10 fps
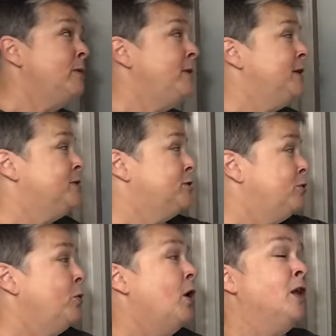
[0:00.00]
means
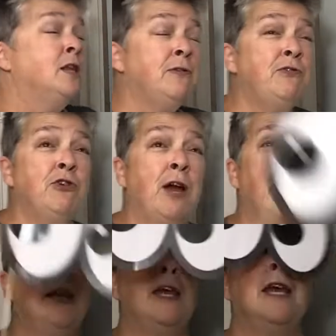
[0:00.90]
to lift your
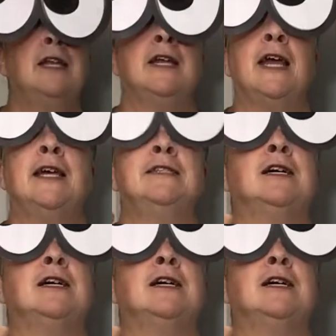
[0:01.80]
head and gaze